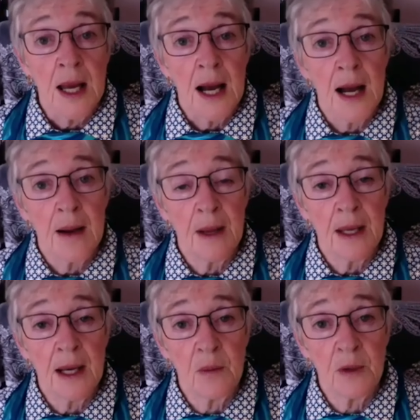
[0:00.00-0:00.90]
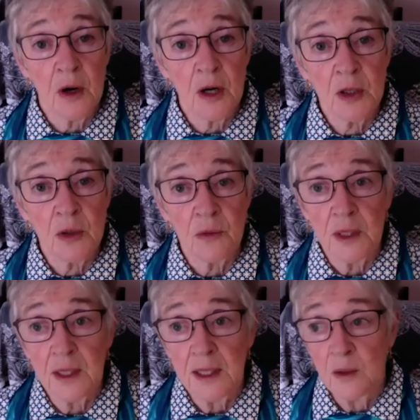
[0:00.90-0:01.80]
um, and i would argue
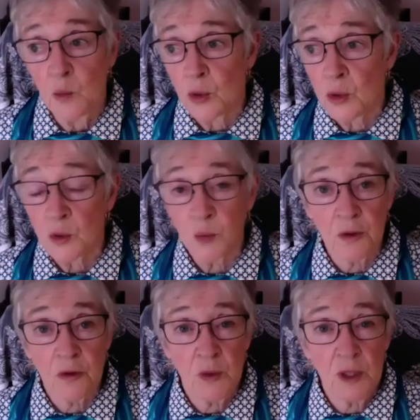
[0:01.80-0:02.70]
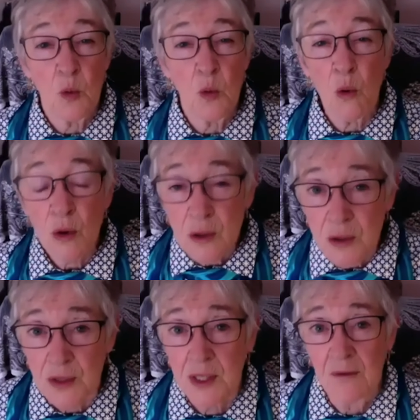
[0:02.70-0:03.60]
that in a world where three
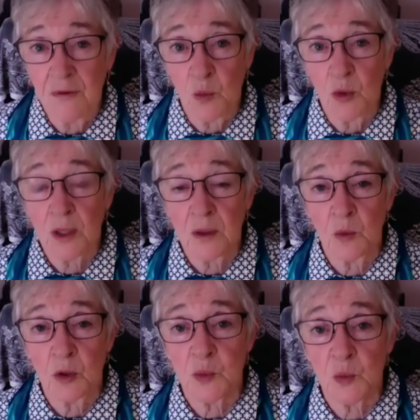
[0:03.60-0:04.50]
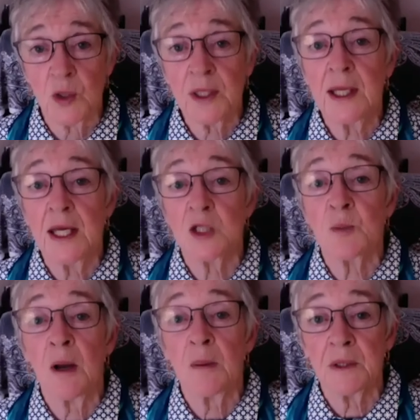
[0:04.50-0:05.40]
quarters of the work, world's working age
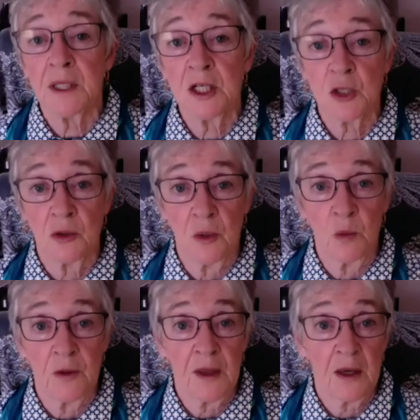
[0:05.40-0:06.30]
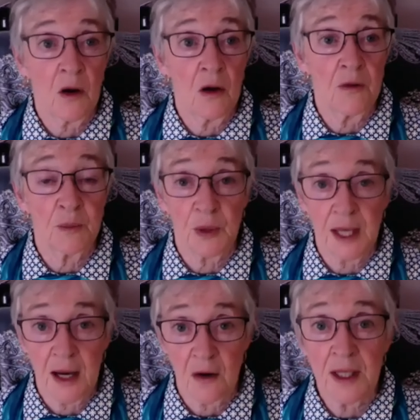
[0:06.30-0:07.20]
population are in what they call the
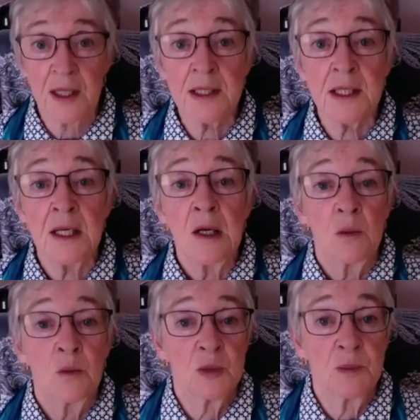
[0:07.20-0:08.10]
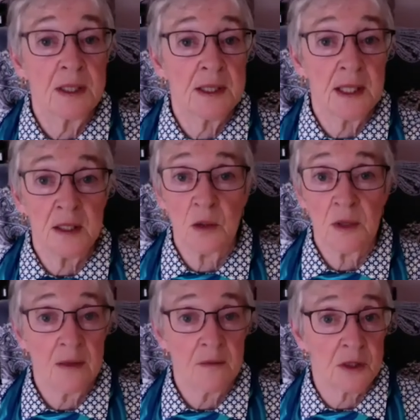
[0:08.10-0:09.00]
precariat, which means they don't
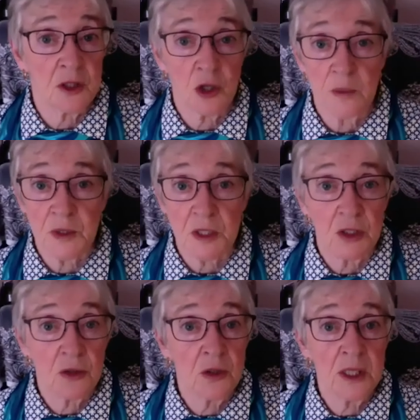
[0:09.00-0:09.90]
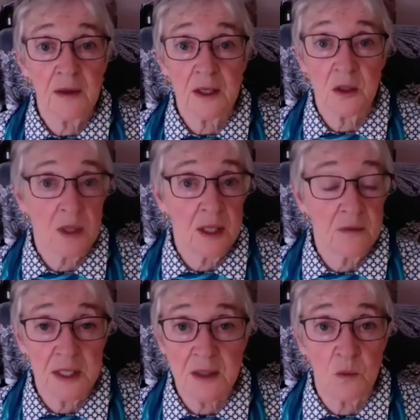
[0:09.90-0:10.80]
have job security, they don't have
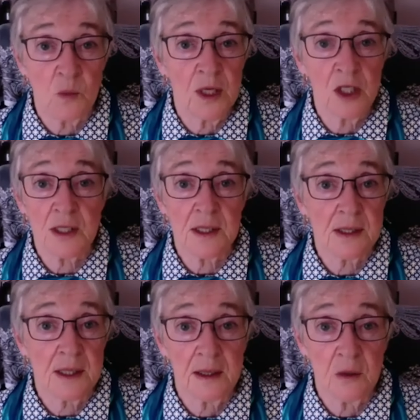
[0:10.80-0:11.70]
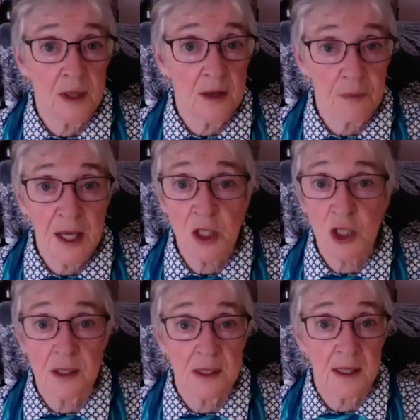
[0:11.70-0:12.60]
decent wages, they don't have
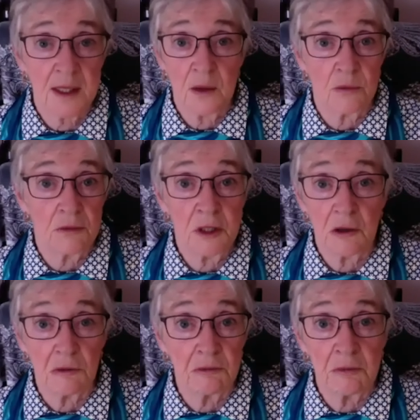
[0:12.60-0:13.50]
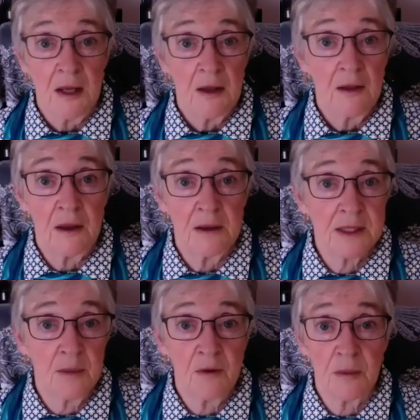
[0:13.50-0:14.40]
pensions, they don't, you know, eh,
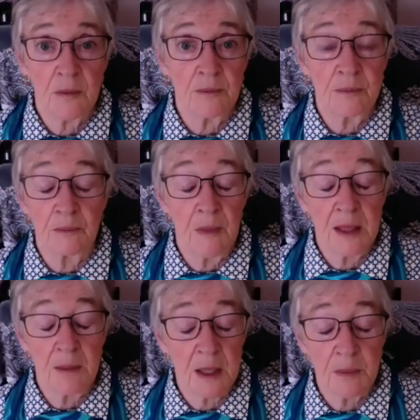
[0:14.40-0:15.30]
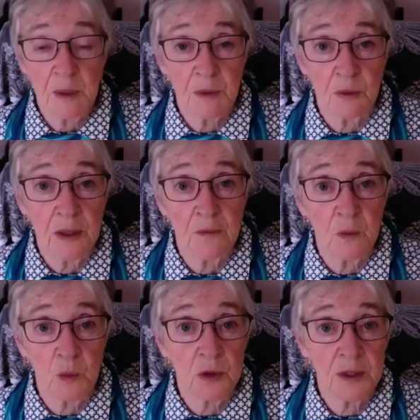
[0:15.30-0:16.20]
some of them, many, many people around the
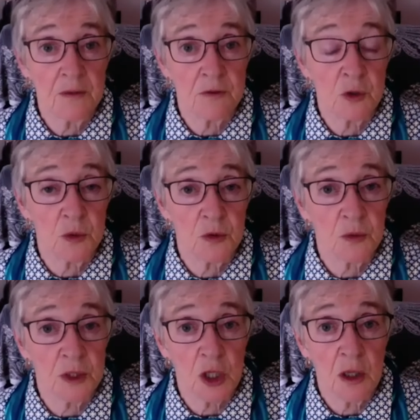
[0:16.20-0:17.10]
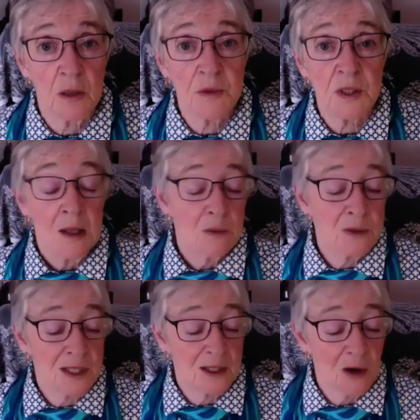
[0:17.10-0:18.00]
world have two or three jobs. I was
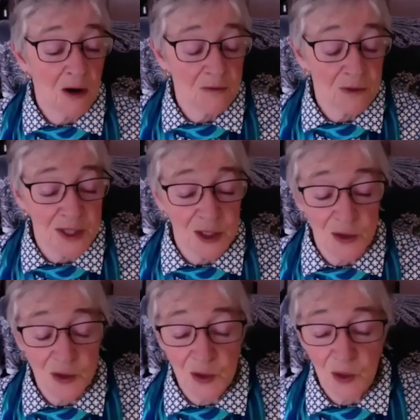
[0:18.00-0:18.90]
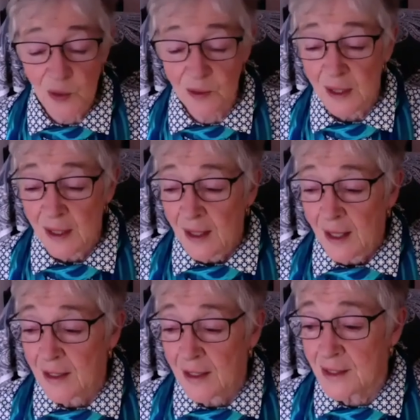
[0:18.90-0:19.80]
at a conference years ago and
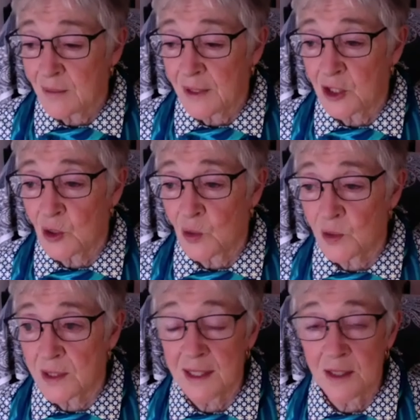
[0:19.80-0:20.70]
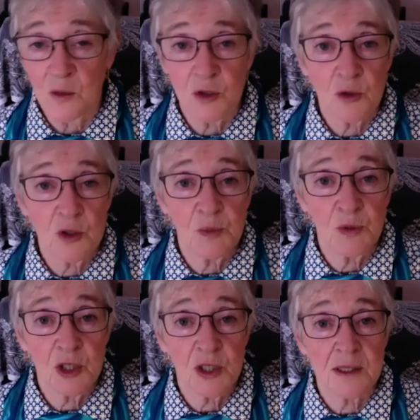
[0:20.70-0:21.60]
and somebody joked and said, Oh, George
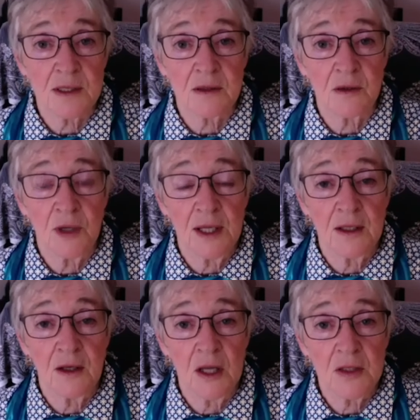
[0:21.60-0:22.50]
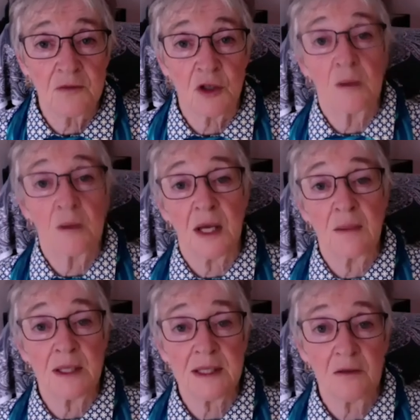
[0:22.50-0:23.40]
Bush has created lots of jobs. I
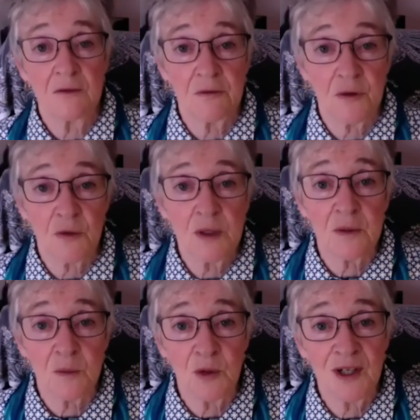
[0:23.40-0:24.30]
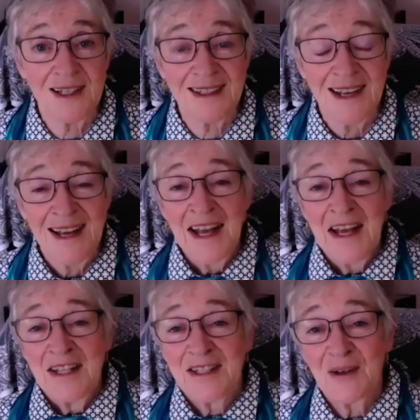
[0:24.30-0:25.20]
myself have three of them, right?
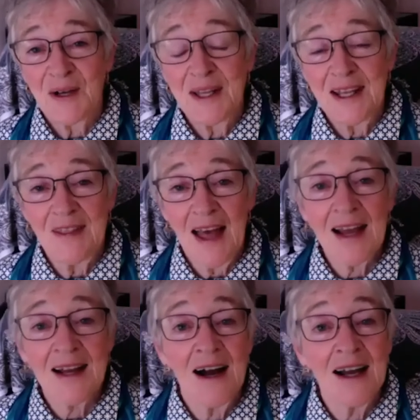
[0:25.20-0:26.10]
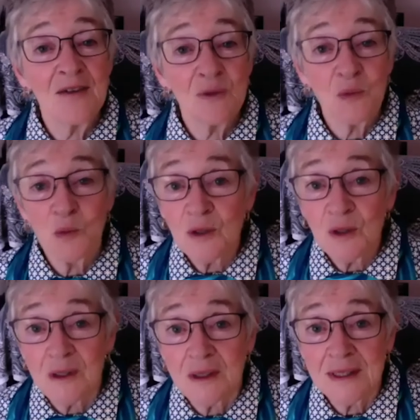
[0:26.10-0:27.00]
So, in, in that kind of a
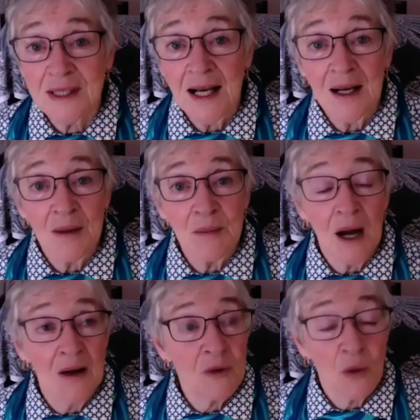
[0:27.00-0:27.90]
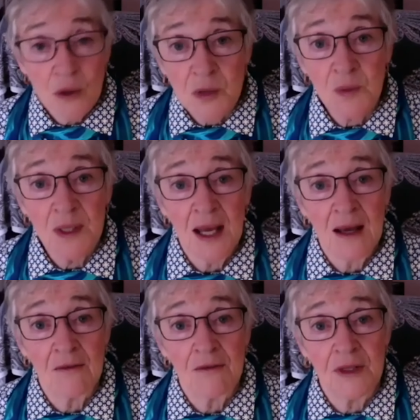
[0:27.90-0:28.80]
world, um, of course, we
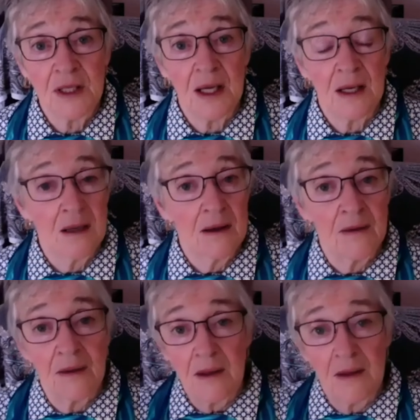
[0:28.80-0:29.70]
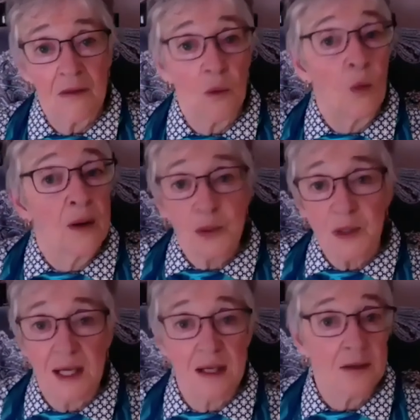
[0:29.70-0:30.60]
have uh, the 1%
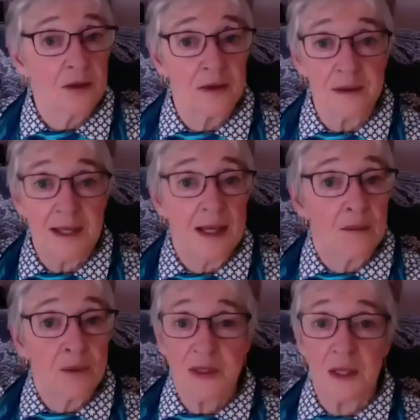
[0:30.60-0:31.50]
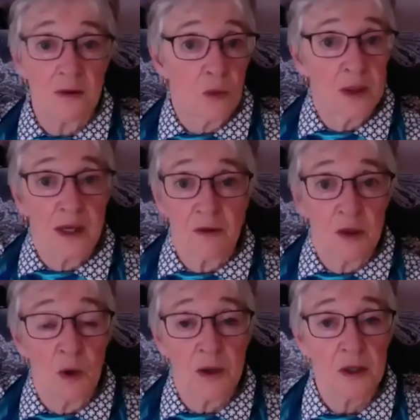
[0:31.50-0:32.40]
or the 10% or whatever you
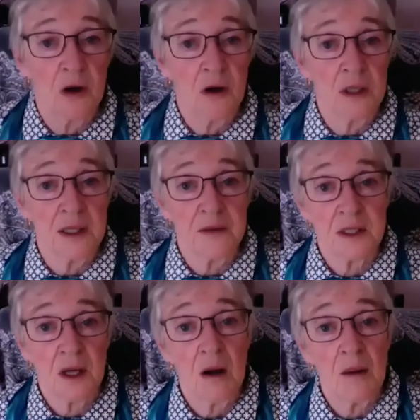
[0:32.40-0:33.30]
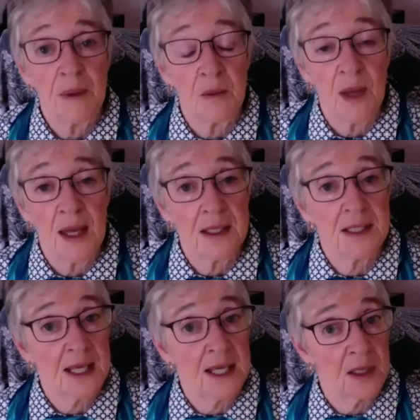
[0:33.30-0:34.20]
want to call it at the top, and, and it's
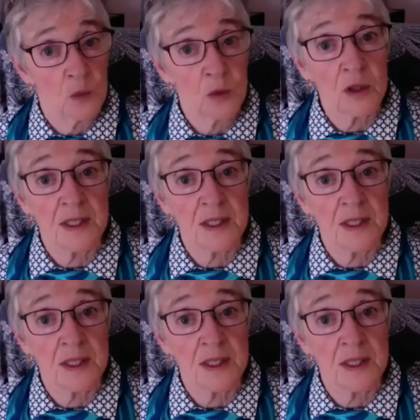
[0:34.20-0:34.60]
getting worse.